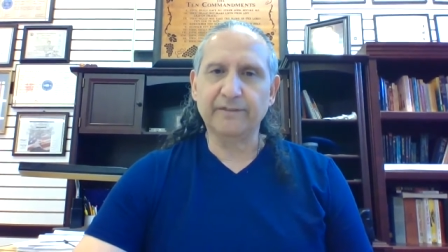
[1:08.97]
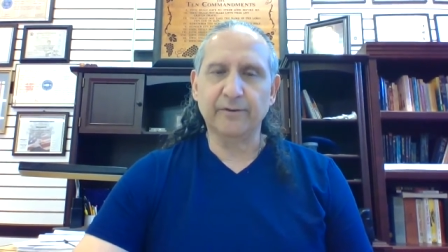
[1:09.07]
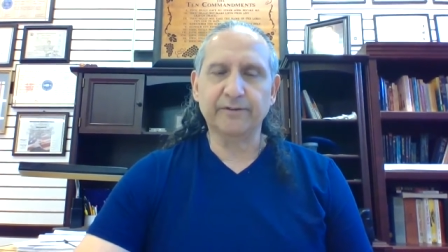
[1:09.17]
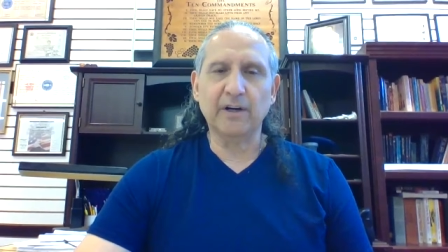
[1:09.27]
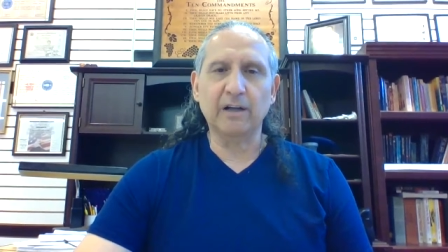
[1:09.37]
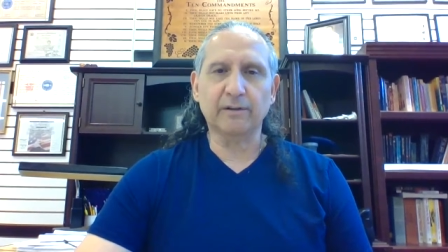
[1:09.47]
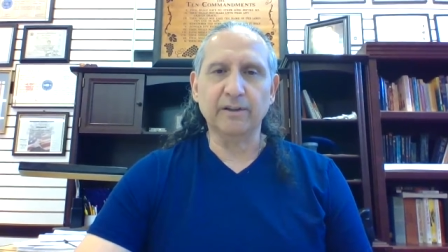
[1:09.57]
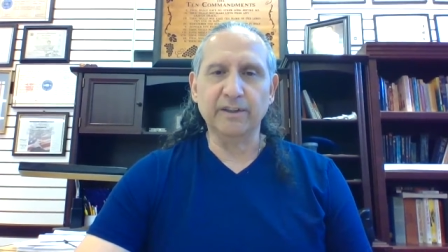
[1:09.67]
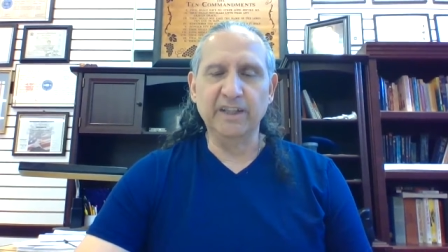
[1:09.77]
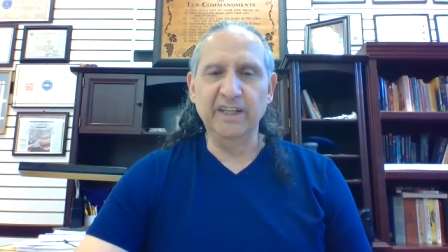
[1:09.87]
and scholar
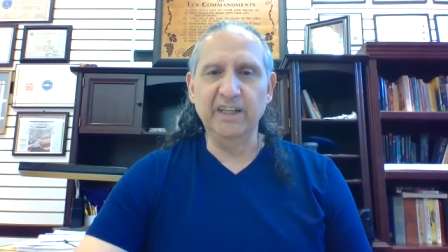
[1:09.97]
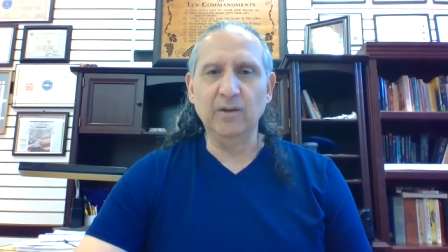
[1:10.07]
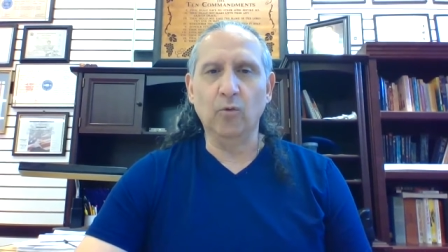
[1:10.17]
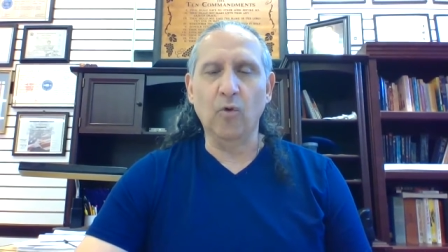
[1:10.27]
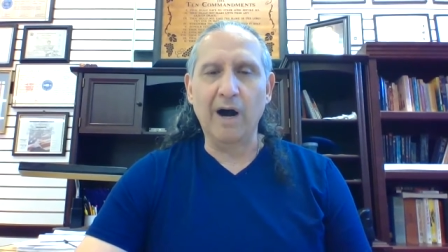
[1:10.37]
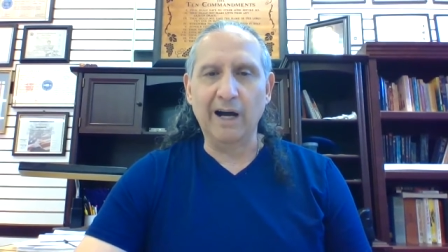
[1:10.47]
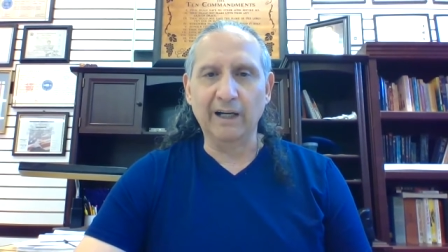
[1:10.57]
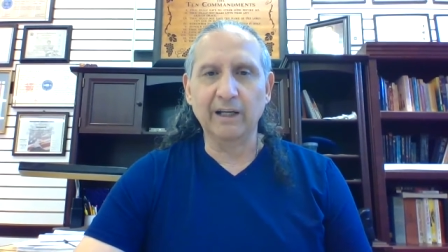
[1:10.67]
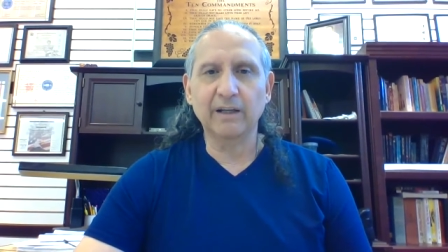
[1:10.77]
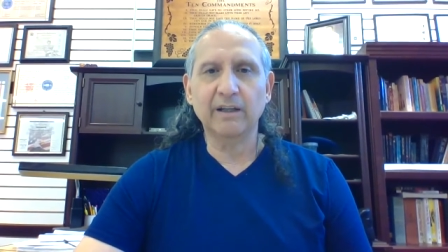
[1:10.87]

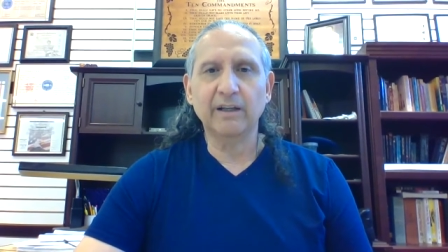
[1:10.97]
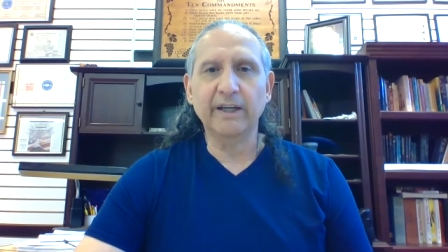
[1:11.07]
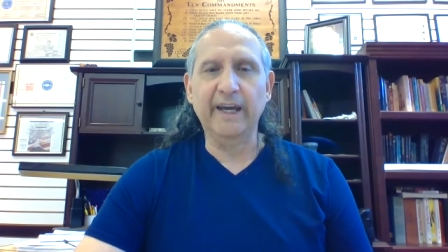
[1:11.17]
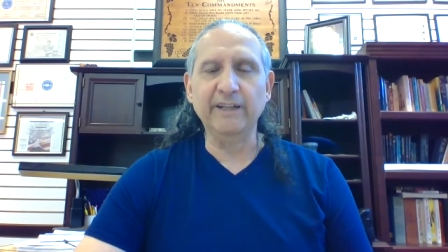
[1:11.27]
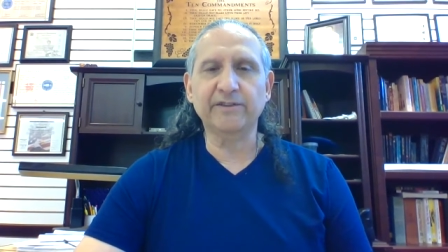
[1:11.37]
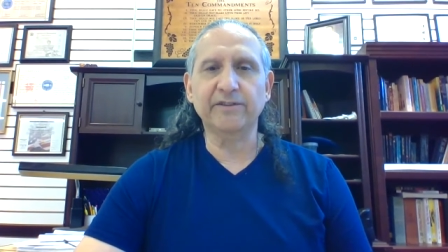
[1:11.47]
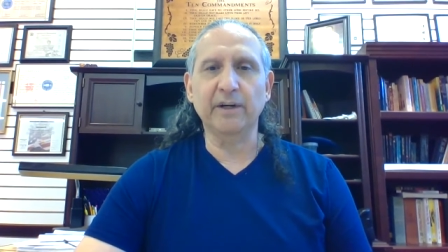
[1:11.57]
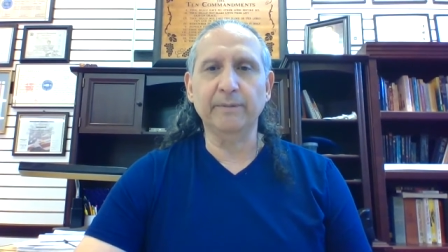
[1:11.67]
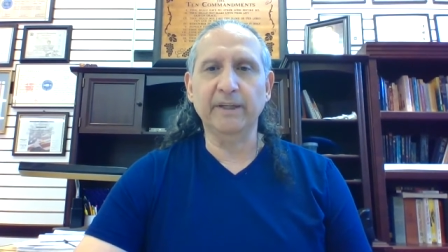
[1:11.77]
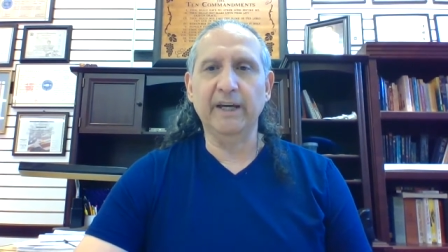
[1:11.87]
YiGye,
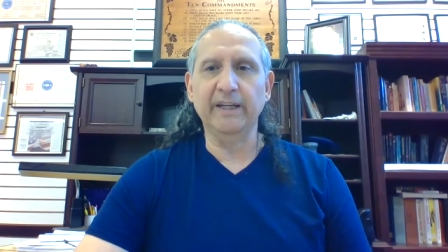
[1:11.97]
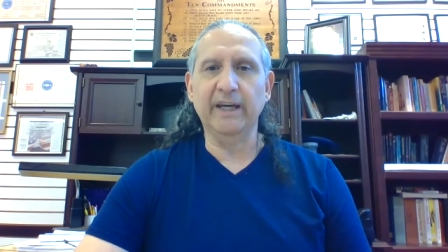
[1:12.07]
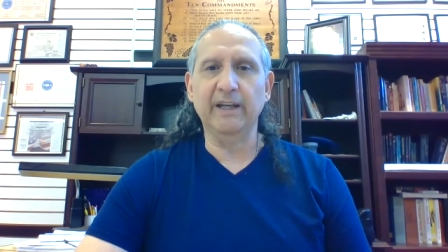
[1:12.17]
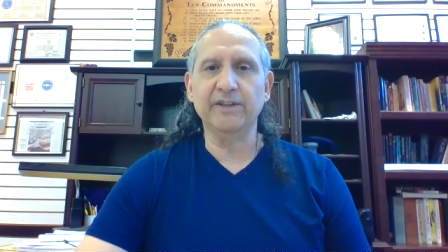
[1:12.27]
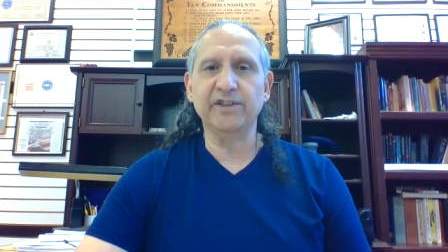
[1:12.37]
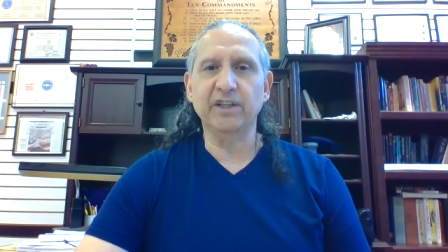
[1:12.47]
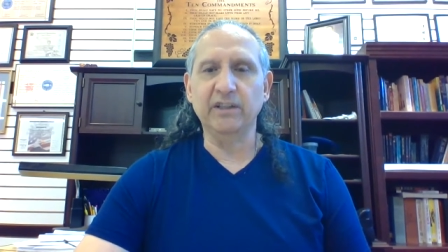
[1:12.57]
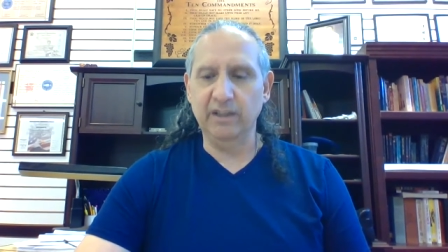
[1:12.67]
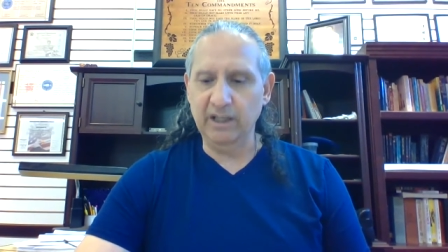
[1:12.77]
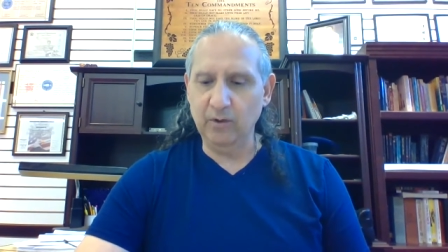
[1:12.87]

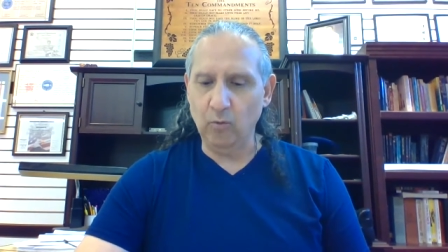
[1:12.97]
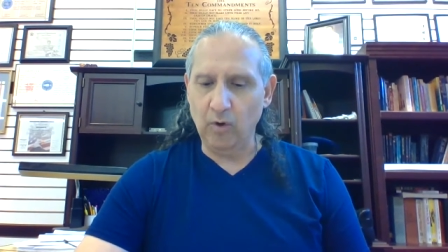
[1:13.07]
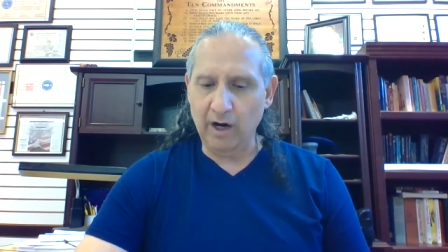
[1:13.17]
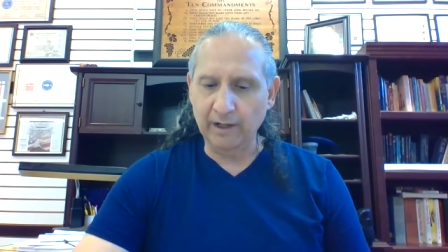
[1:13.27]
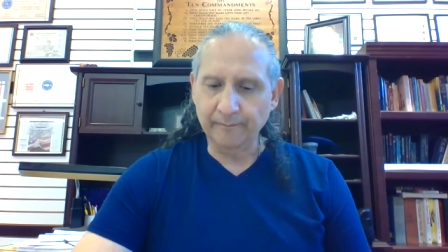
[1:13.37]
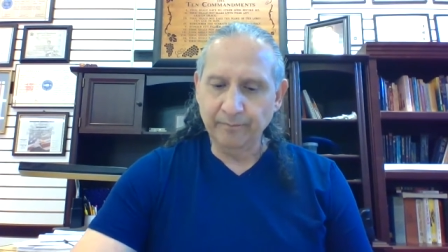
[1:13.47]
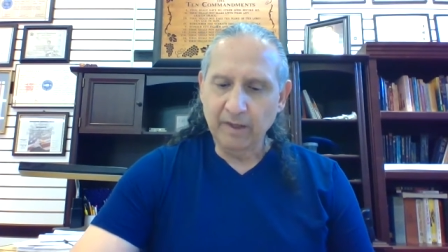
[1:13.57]
YiGye.